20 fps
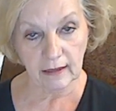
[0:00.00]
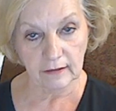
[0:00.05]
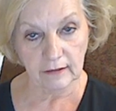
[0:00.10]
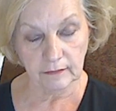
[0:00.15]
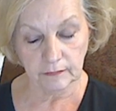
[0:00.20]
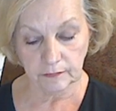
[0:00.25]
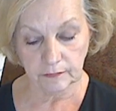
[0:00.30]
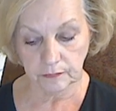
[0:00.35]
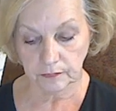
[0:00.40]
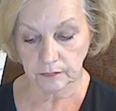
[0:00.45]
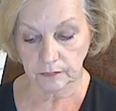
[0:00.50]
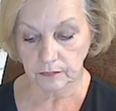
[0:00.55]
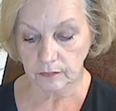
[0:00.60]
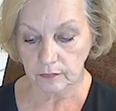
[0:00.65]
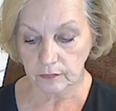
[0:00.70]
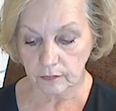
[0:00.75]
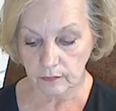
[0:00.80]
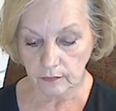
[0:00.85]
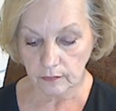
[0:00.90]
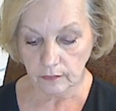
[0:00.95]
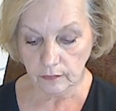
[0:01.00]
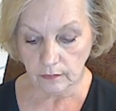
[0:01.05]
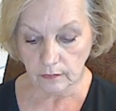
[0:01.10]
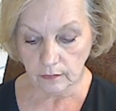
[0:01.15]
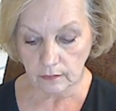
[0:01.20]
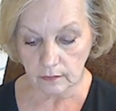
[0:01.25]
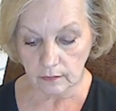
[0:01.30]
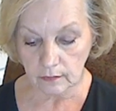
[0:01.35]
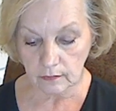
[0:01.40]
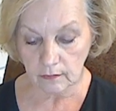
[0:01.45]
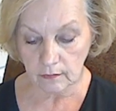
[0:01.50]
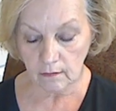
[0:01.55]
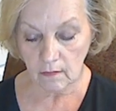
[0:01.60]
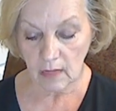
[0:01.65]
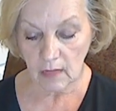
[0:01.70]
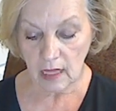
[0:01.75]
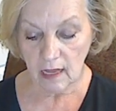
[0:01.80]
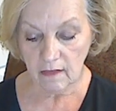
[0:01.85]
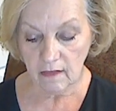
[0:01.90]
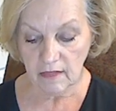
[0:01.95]
These cavities are then divided
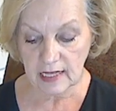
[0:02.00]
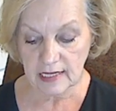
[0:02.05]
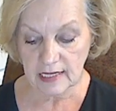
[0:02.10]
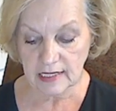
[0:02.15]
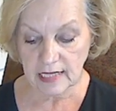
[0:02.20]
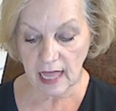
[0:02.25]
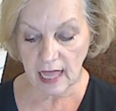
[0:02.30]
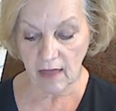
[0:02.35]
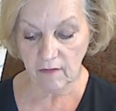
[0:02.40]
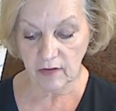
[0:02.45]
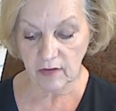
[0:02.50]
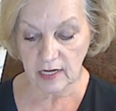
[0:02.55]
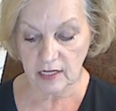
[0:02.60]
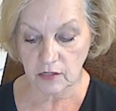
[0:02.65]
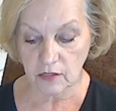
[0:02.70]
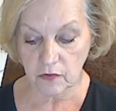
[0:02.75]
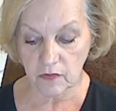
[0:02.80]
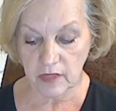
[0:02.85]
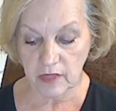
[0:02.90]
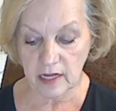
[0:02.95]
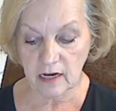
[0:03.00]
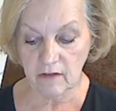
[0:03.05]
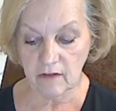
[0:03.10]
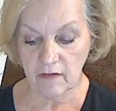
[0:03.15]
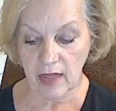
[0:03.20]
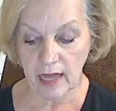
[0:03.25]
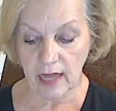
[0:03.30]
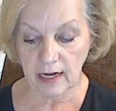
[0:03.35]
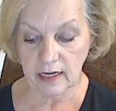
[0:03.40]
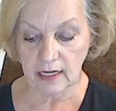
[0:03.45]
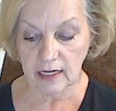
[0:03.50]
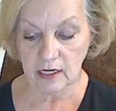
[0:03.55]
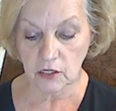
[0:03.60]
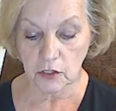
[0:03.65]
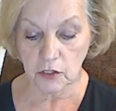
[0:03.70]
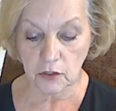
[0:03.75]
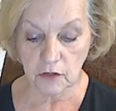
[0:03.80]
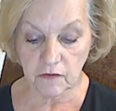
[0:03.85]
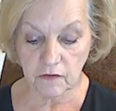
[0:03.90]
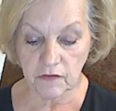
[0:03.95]
into divisions and into quadrants
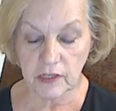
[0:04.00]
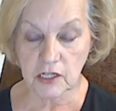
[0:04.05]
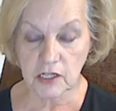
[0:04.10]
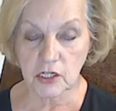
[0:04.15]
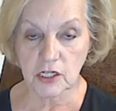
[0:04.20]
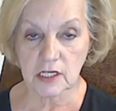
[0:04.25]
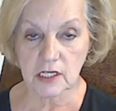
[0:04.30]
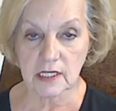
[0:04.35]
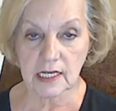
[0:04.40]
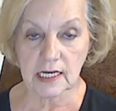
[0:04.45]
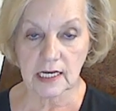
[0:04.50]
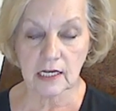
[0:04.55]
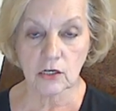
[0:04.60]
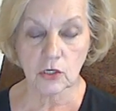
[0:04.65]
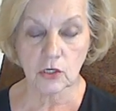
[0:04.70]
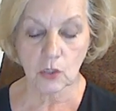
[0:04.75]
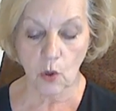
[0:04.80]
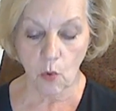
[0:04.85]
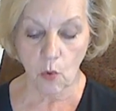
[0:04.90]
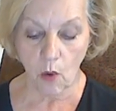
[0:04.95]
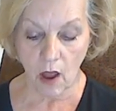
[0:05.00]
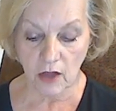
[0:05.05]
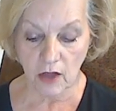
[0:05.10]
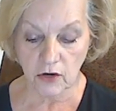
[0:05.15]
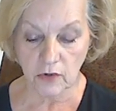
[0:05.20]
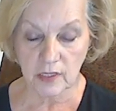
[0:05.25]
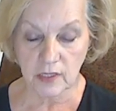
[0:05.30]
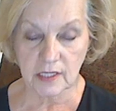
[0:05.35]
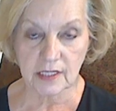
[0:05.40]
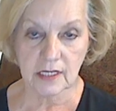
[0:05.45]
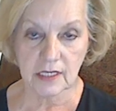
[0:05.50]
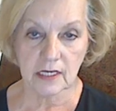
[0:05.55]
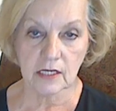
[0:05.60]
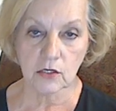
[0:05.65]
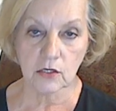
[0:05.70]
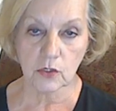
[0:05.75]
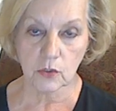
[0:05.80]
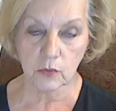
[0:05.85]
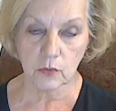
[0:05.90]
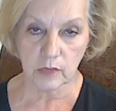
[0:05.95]
and into regions. You will need
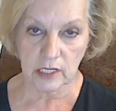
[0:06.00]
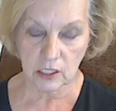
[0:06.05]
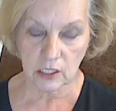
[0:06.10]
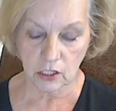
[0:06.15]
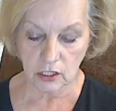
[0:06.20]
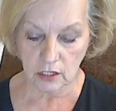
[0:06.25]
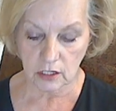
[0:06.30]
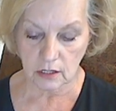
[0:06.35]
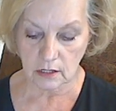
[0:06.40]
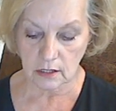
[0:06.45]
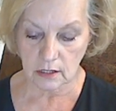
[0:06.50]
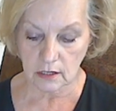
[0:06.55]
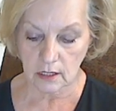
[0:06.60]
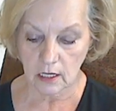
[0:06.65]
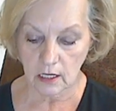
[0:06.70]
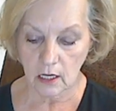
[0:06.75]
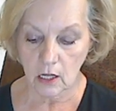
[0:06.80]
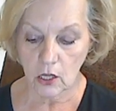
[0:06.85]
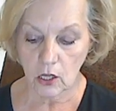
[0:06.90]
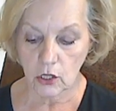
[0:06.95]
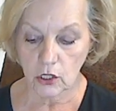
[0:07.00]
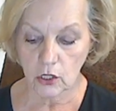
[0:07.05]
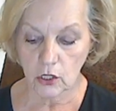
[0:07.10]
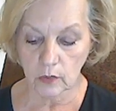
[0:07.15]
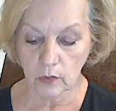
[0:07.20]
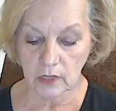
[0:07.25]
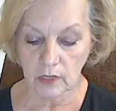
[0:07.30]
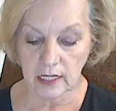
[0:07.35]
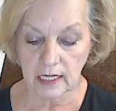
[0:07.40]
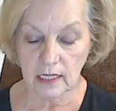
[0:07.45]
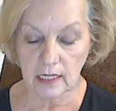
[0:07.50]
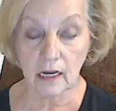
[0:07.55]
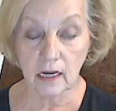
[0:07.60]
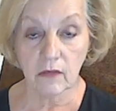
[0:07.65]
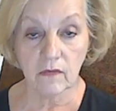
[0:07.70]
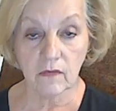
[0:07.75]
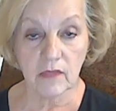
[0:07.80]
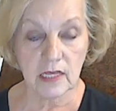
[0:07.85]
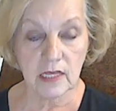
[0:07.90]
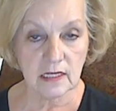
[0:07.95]
to know these distinctions for the
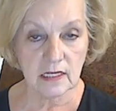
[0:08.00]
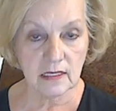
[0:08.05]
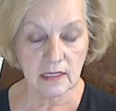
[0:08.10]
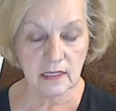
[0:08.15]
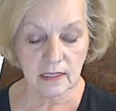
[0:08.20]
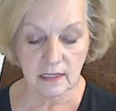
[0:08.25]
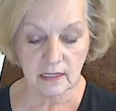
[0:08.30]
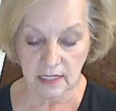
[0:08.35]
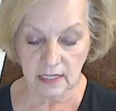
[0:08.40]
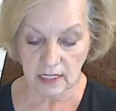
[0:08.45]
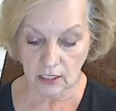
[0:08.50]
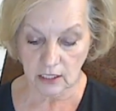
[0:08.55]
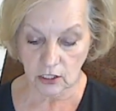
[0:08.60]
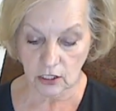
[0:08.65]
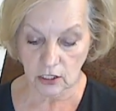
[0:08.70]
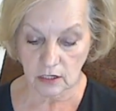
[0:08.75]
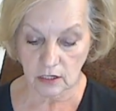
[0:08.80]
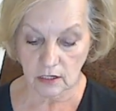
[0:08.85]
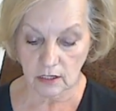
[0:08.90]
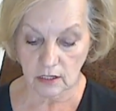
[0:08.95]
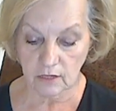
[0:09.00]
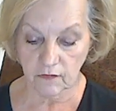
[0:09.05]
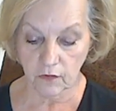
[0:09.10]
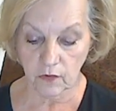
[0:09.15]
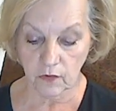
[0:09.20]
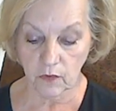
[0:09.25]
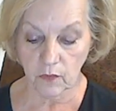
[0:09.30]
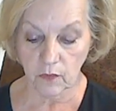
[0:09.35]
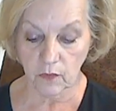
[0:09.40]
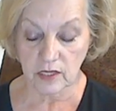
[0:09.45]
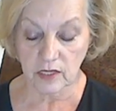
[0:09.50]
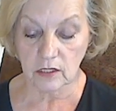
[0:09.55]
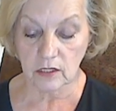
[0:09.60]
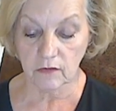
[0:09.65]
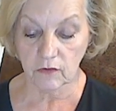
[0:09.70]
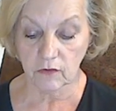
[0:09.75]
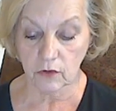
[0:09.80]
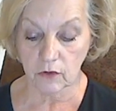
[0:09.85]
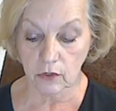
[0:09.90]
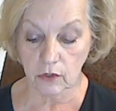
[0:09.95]
rest of your nursing career.
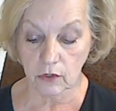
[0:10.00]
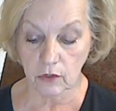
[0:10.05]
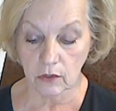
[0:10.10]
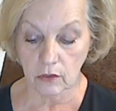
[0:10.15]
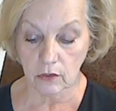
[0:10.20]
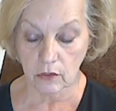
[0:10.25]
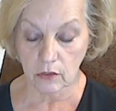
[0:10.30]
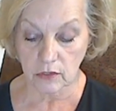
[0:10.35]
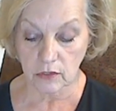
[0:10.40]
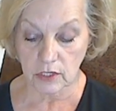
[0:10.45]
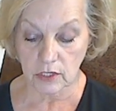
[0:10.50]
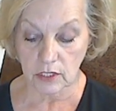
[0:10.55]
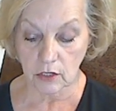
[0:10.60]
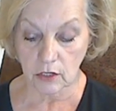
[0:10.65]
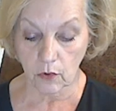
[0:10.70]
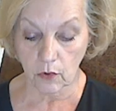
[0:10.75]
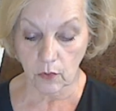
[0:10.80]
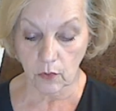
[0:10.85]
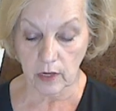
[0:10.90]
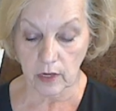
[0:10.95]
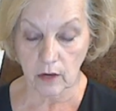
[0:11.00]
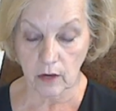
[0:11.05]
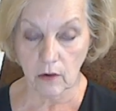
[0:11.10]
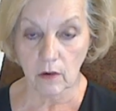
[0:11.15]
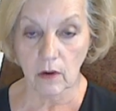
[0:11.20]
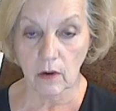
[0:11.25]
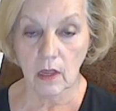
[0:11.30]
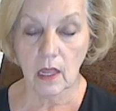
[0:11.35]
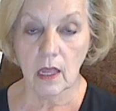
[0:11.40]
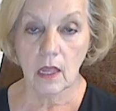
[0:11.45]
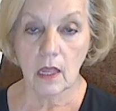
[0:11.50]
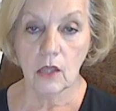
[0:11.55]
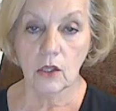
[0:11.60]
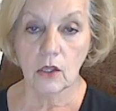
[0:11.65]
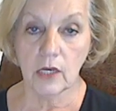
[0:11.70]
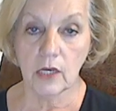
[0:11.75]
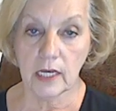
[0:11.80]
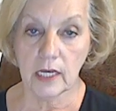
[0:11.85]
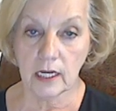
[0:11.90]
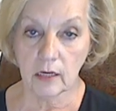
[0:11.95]
You need to put them to memory, so you need
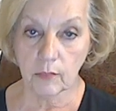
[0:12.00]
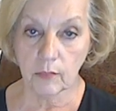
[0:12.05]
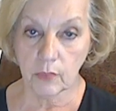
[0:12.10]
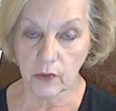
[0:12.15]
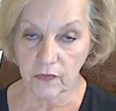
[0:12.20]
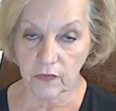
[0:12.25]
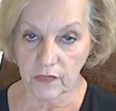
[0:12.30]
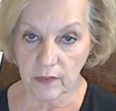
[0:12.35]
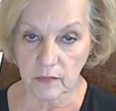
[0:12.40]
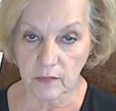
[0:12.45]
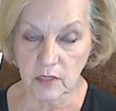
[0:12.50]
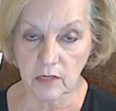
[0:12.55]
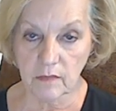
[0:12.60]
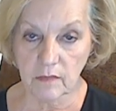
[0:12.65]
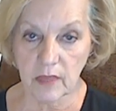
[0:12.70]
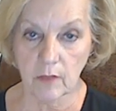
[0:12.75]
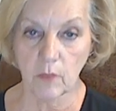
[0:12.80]
to go in.